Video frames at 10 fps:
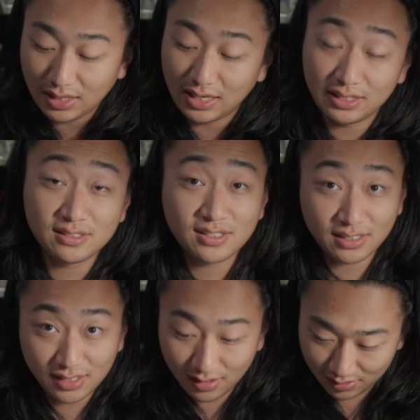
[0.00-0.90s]
And he said
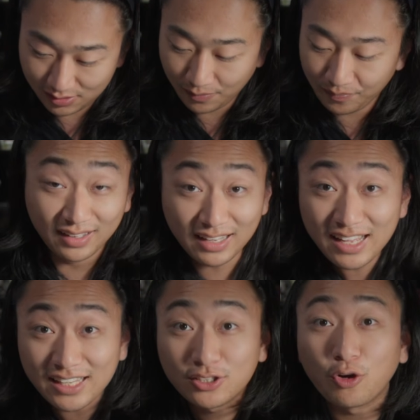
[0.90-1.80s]
yes. And
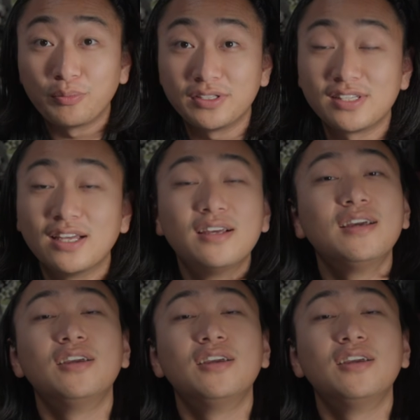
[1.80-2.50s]
then he told me, he said,